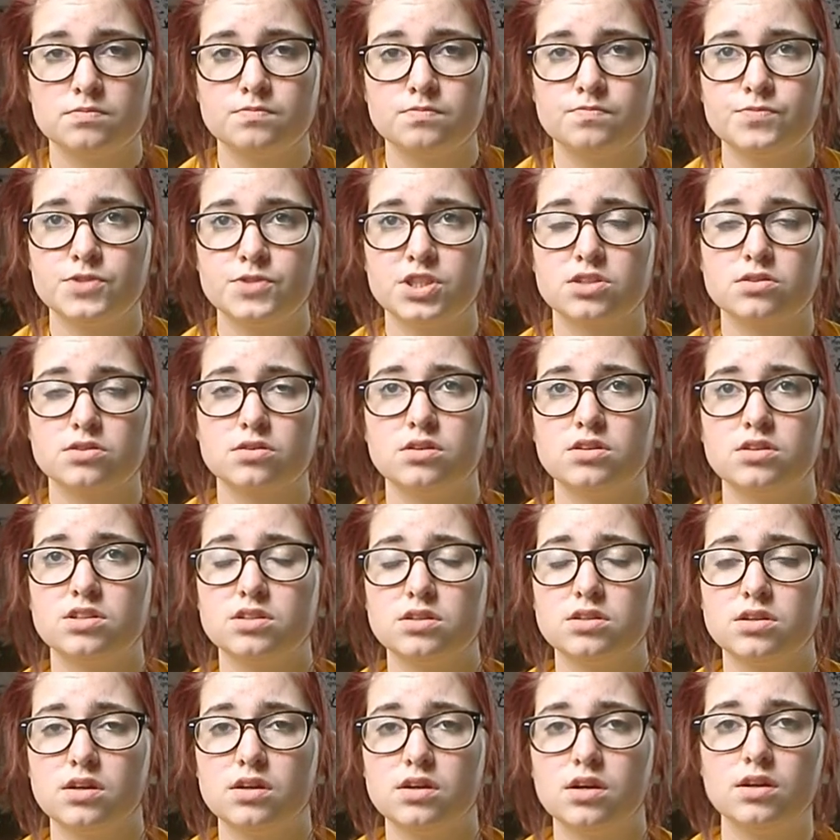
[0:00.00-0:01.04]
discuss
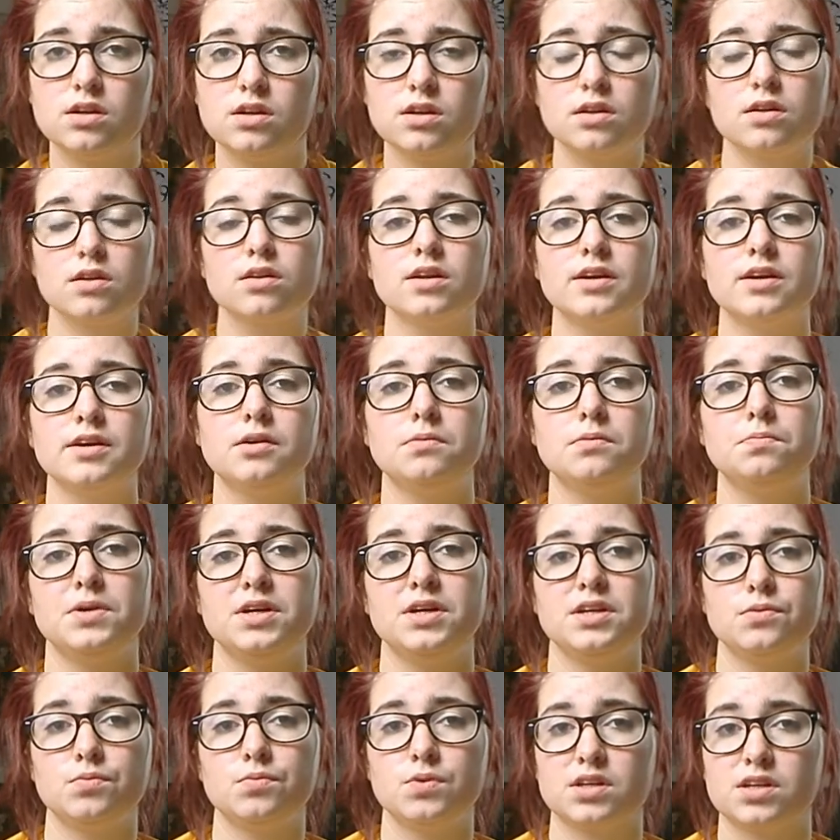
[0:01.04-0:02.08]
a little
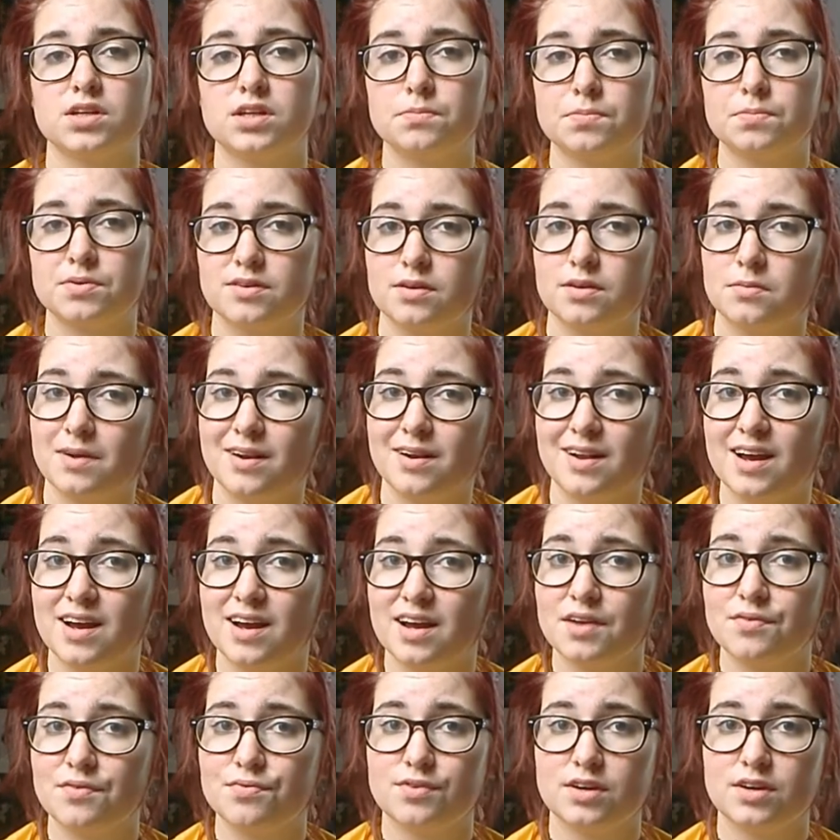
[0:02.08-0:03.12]
bit what happened in my
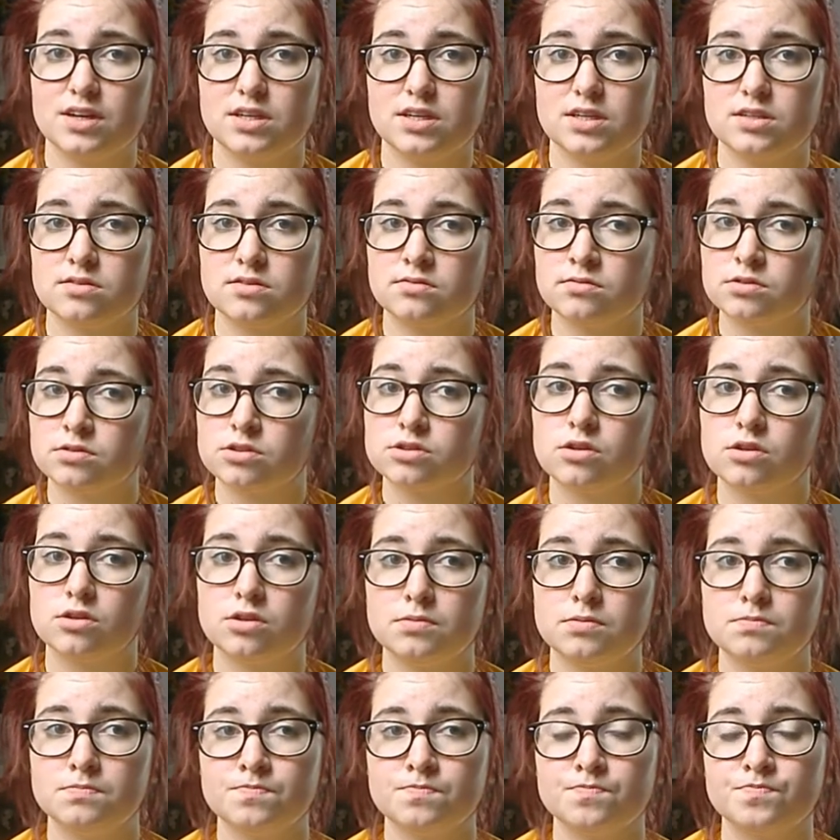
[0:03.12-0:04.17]
life and
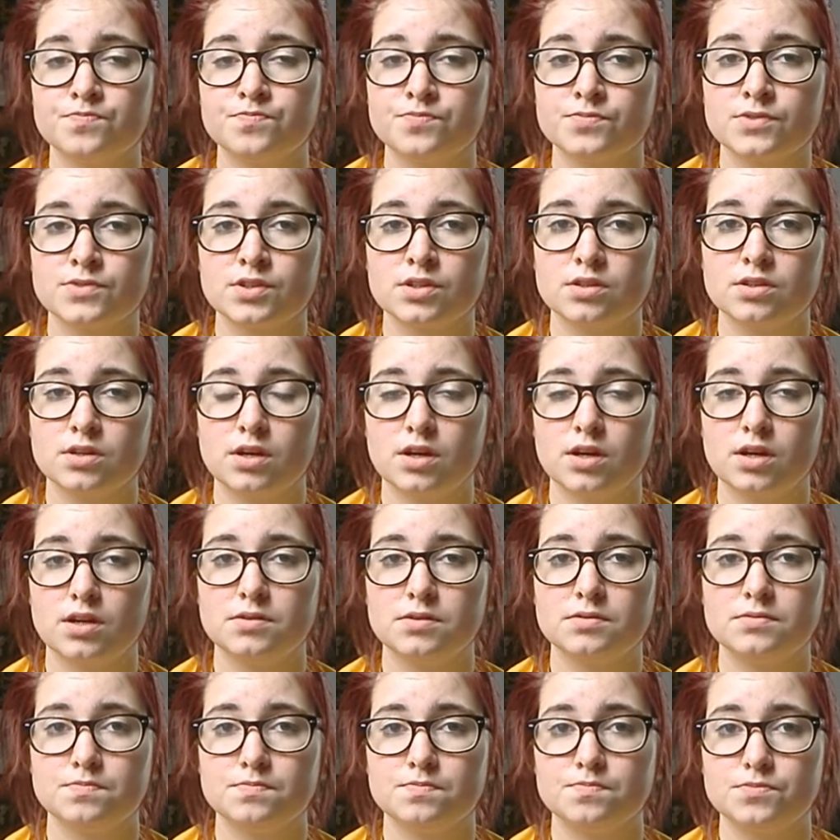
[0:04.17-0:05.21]
some
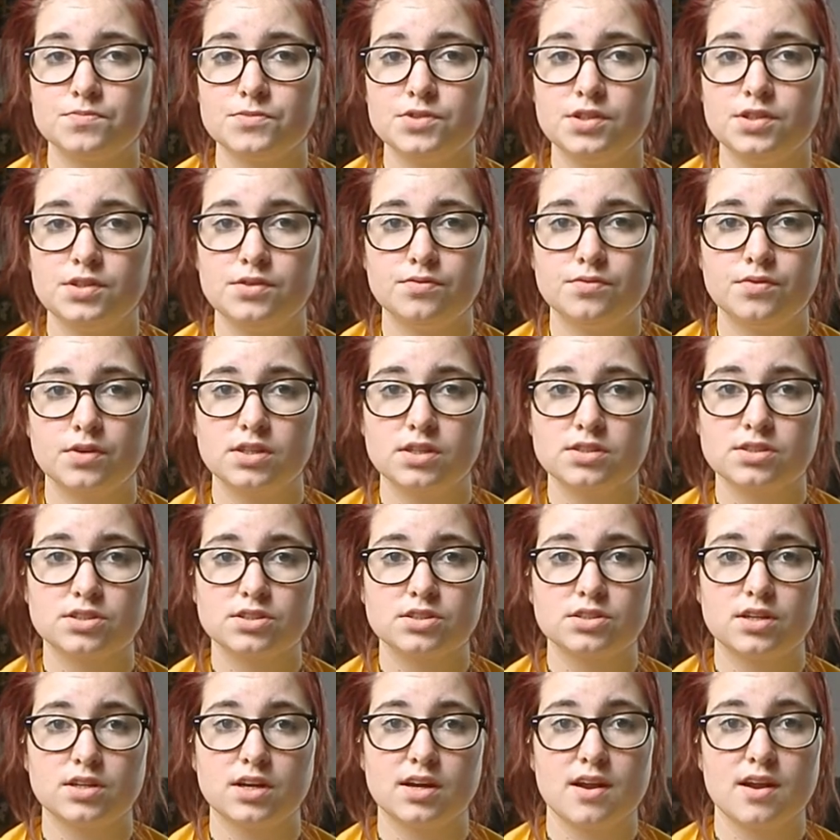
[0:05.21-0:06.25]
events
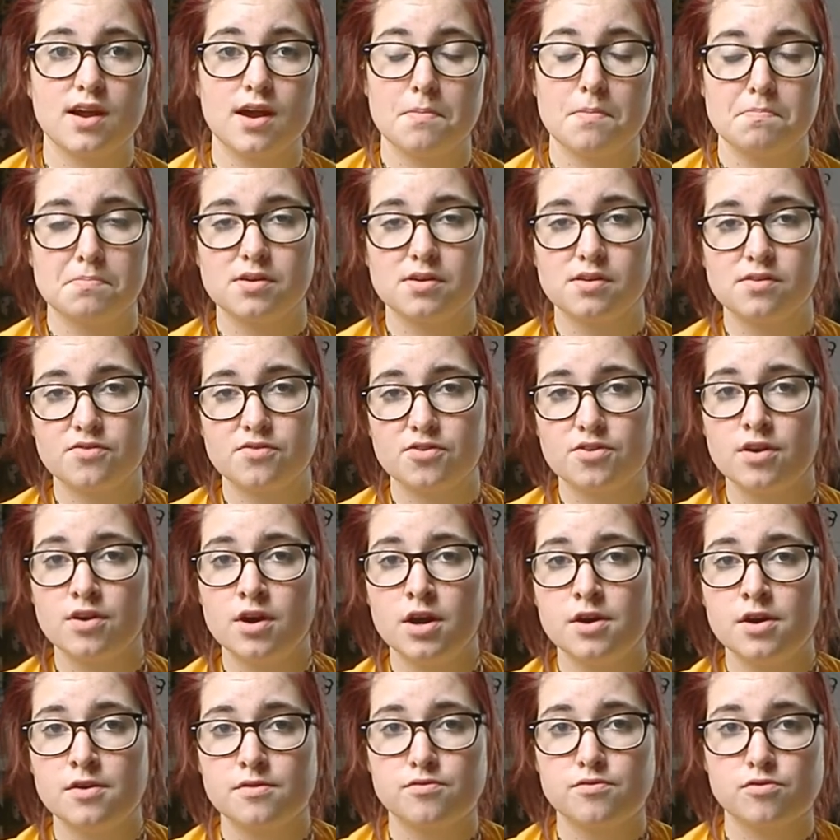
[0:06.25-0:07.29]
that happened.
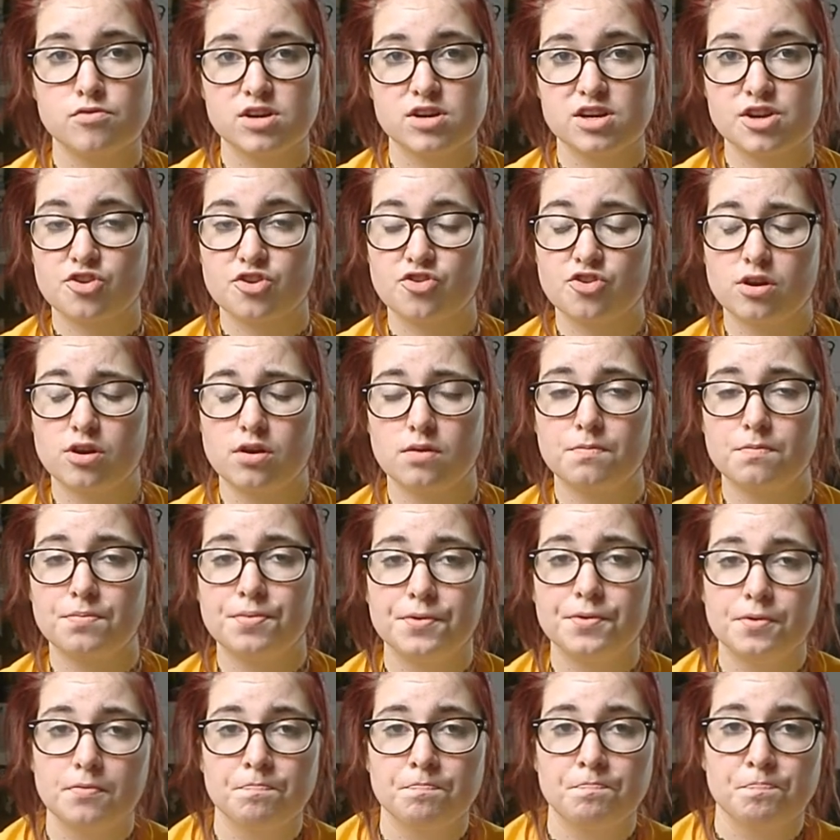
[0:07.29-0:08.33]
For
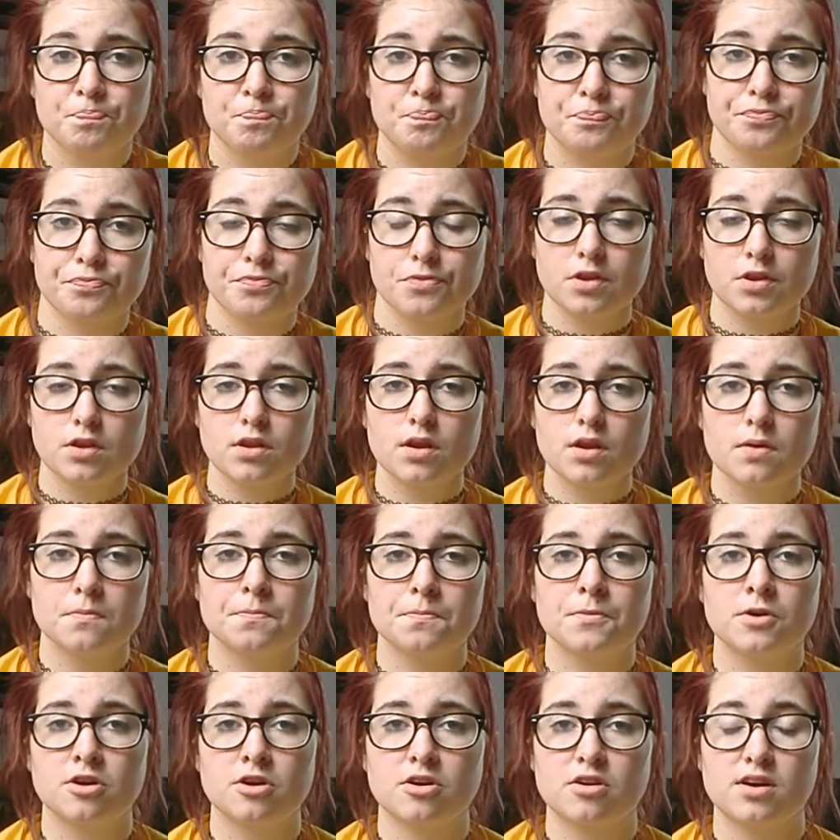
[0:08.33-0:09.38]
example,
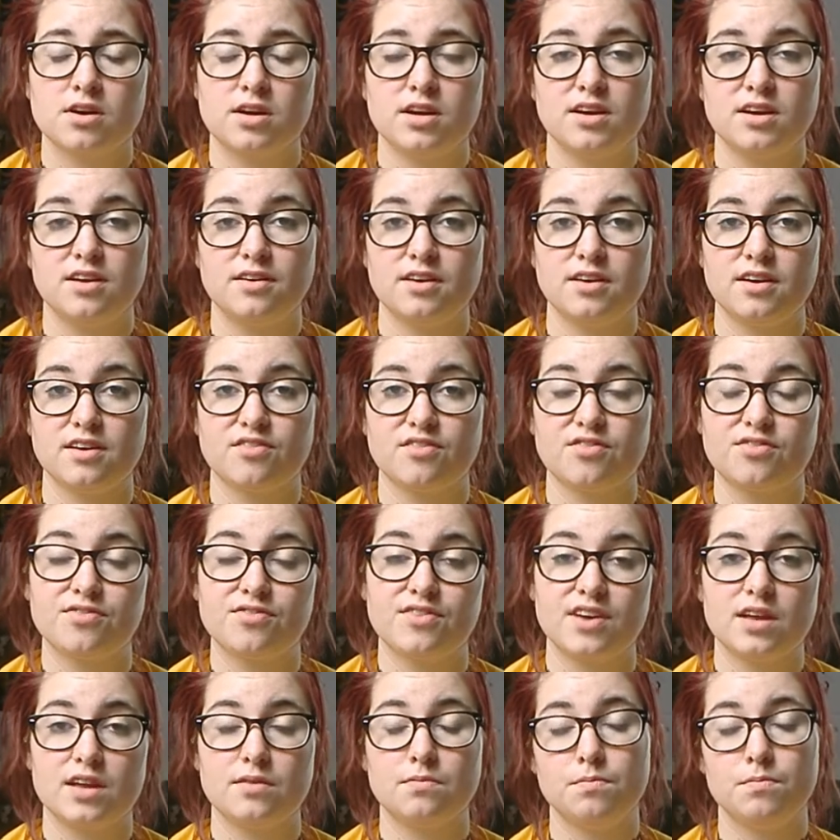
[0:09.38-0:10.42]
Mark hitting
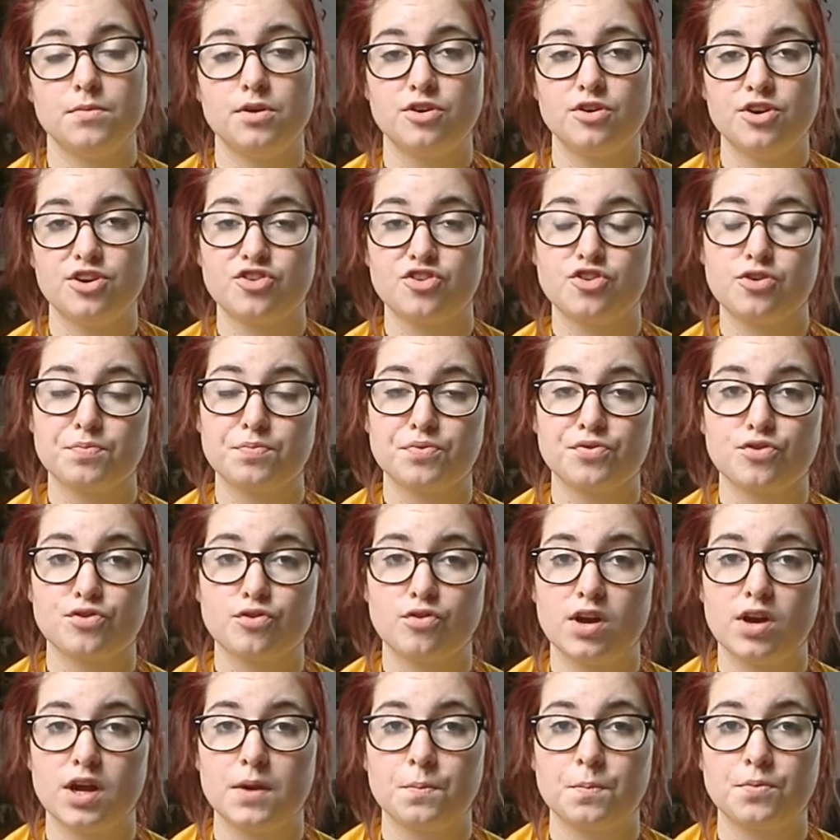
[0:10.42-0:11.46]
10 million
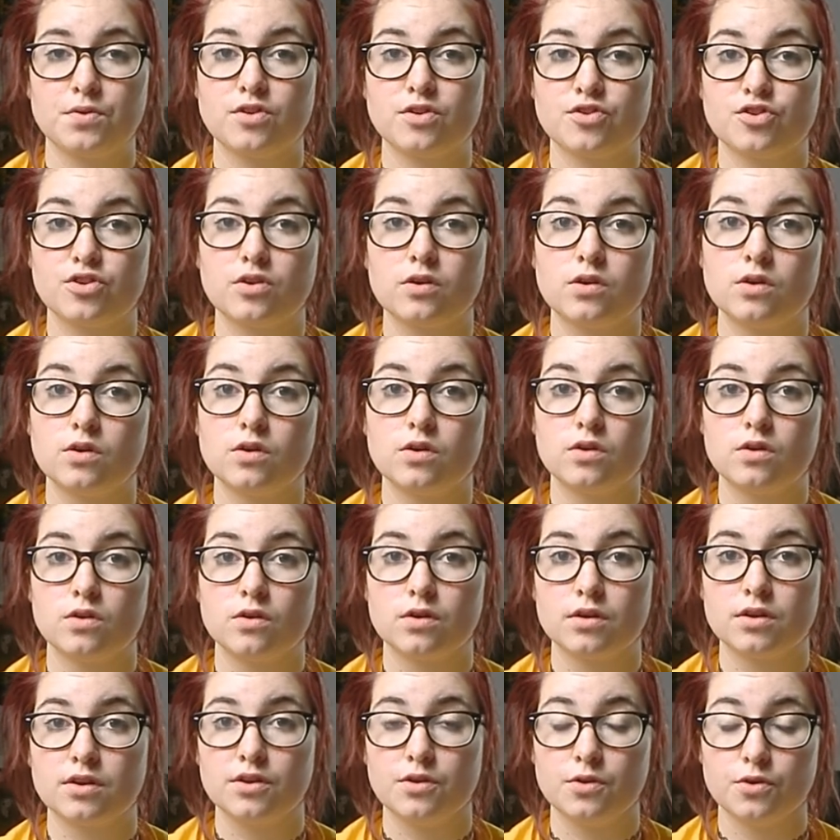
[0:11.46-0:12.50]
subscribers
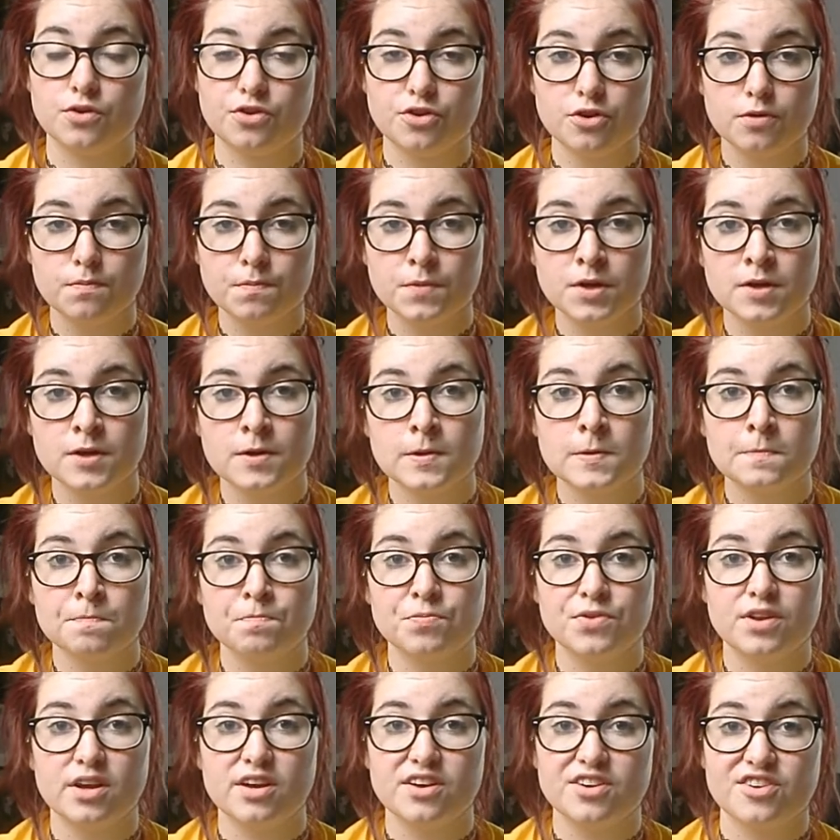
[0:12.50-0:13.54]
on YouTube.
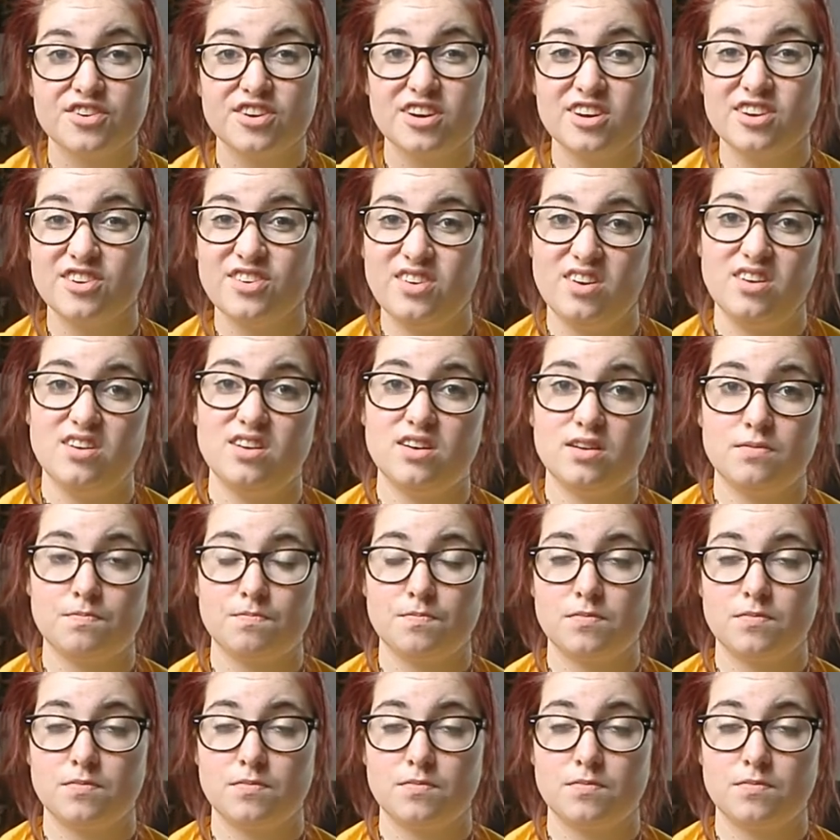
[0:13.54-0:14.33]
This is a